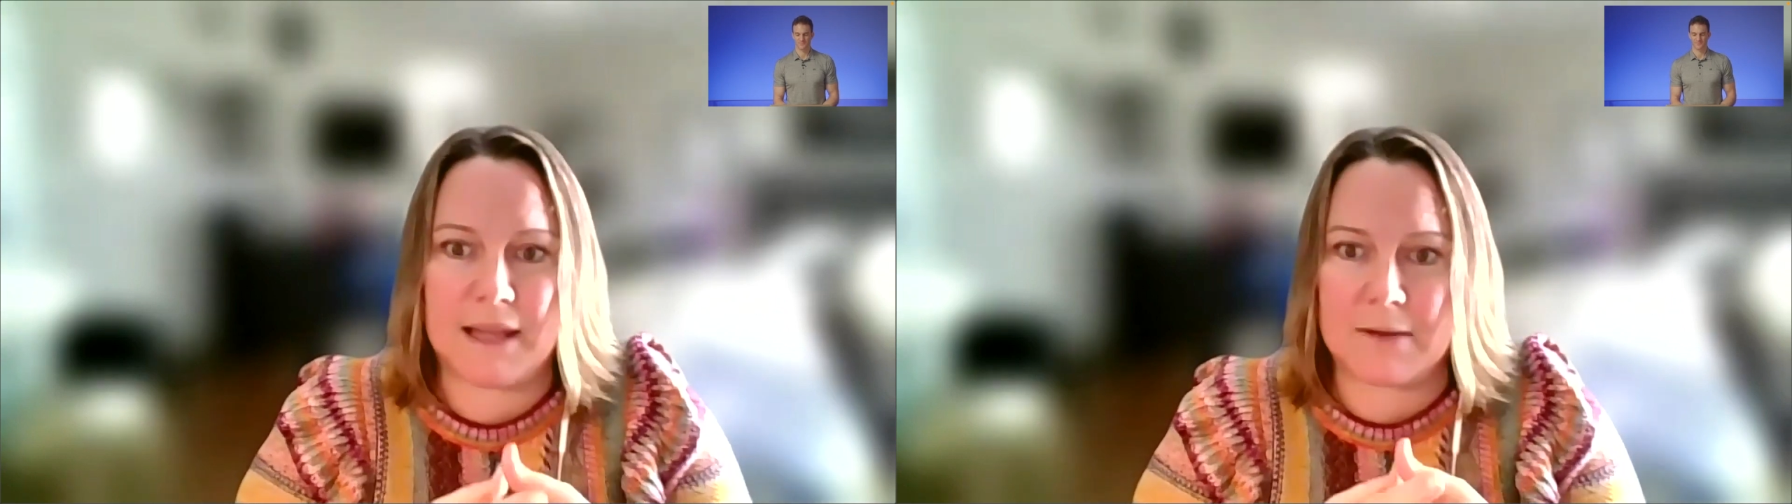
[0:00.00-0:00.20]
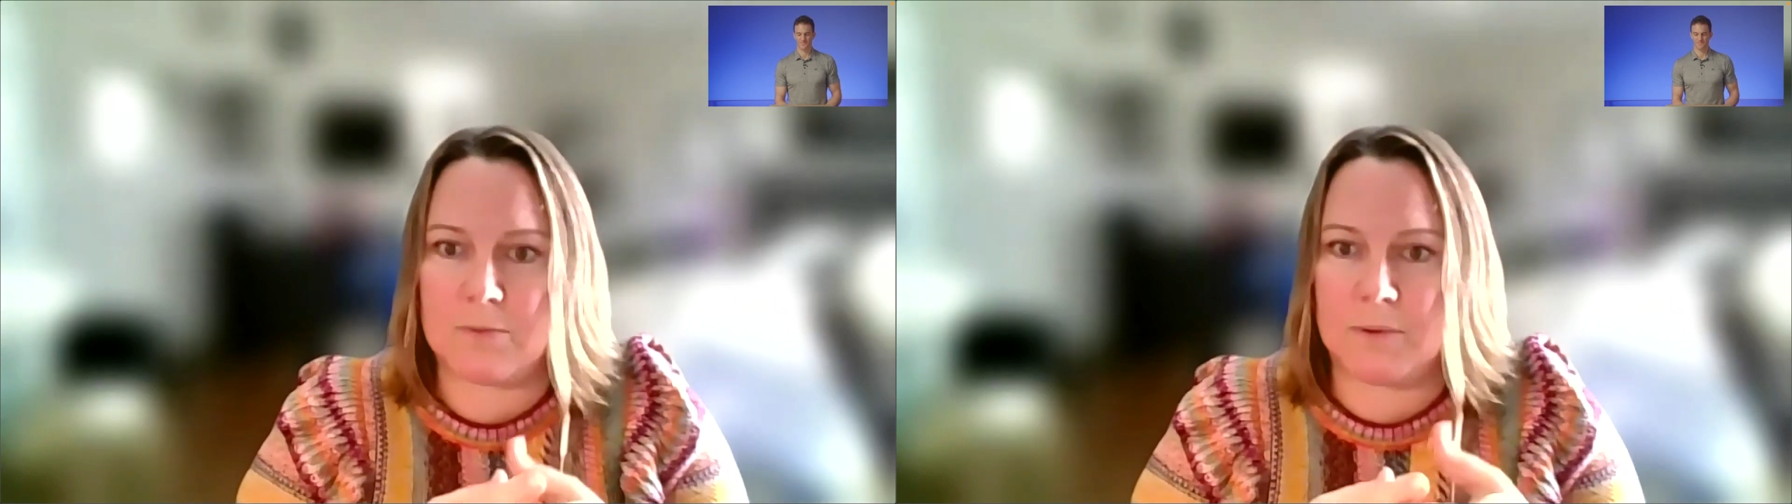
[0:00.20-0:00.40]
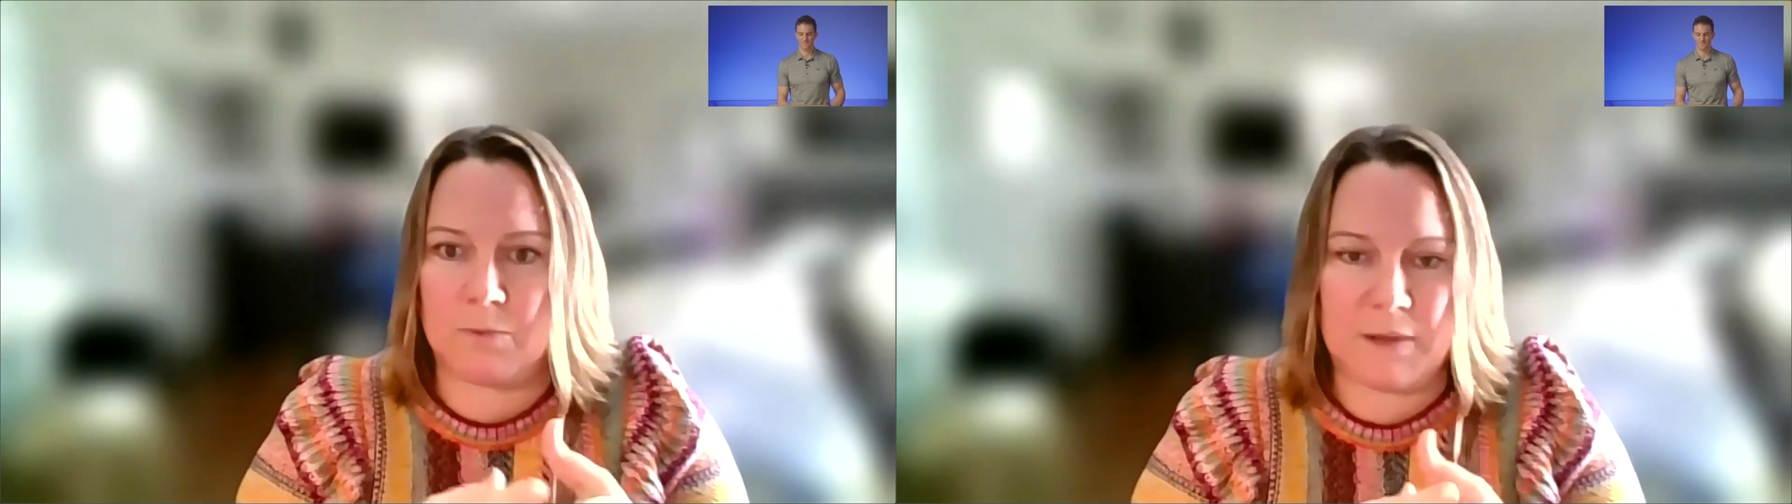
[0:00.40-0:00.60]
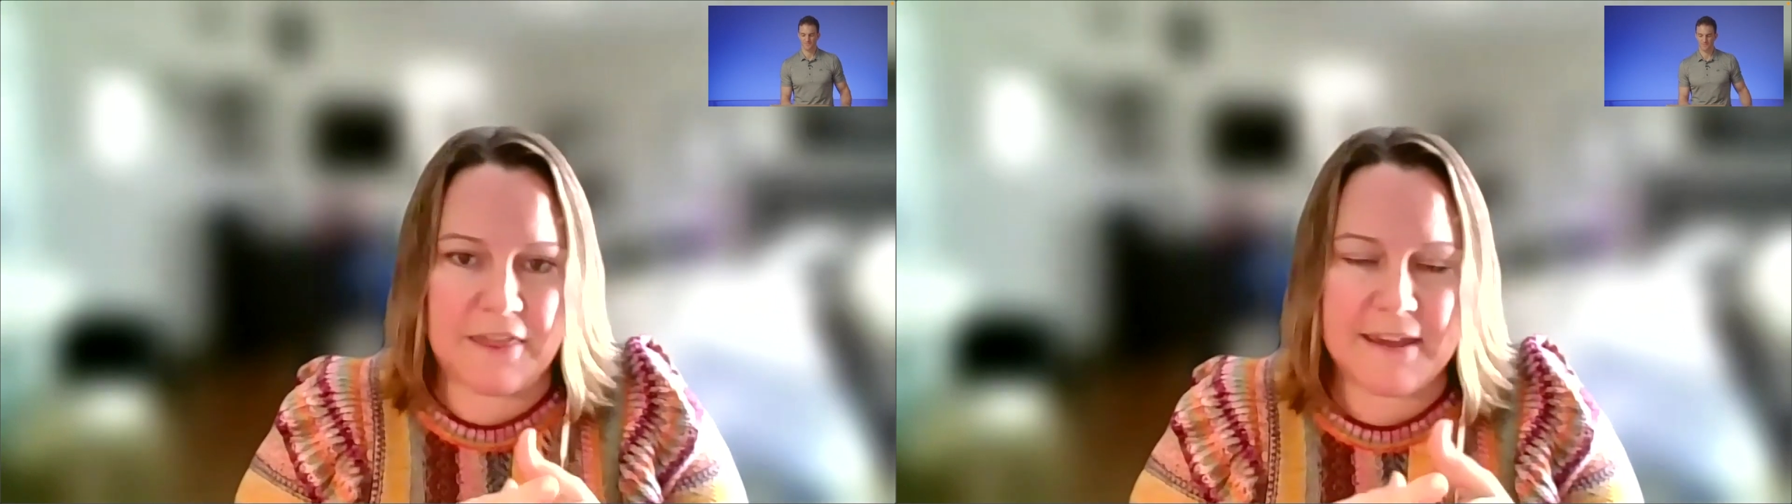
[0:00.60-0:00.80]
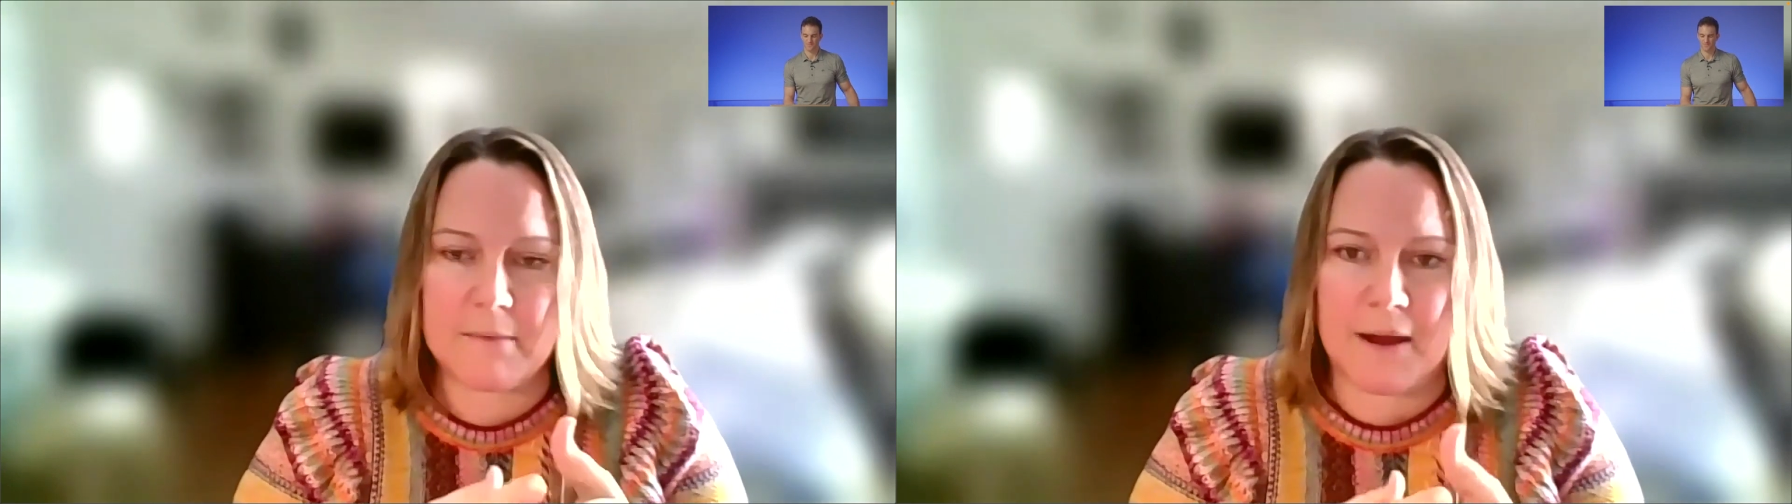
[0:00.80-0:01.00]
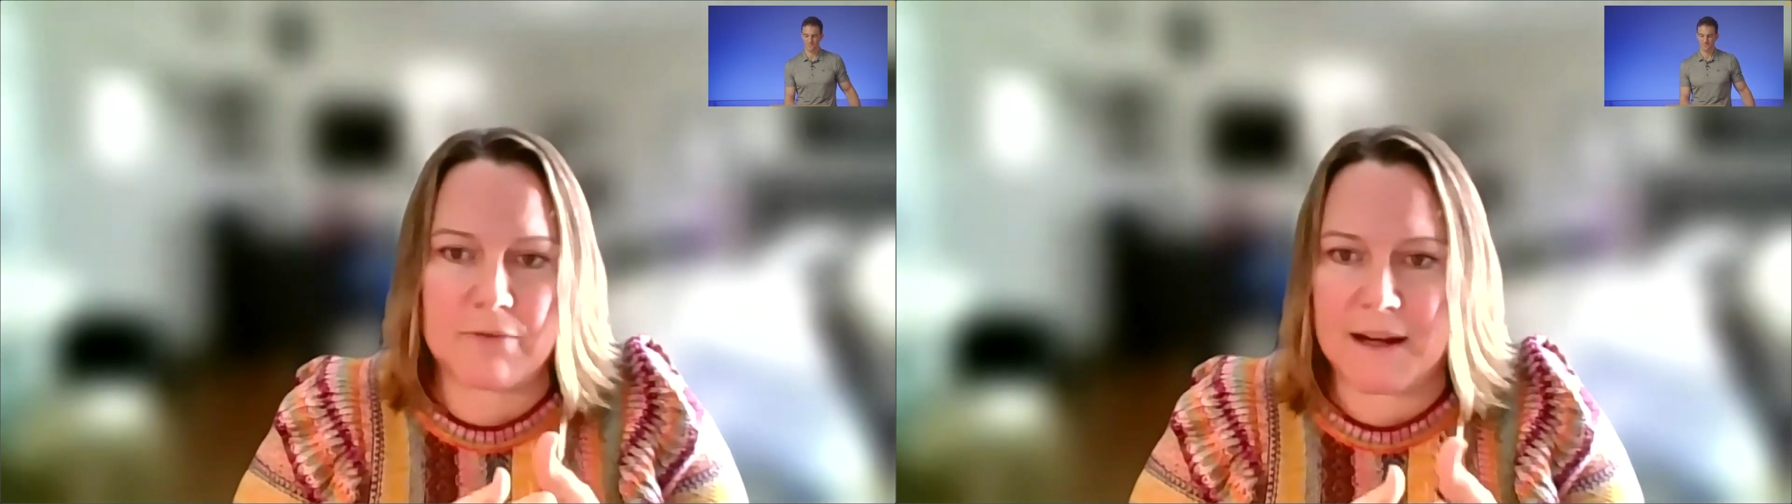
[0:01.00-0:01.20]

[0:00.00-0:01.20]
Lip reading: Like when we think about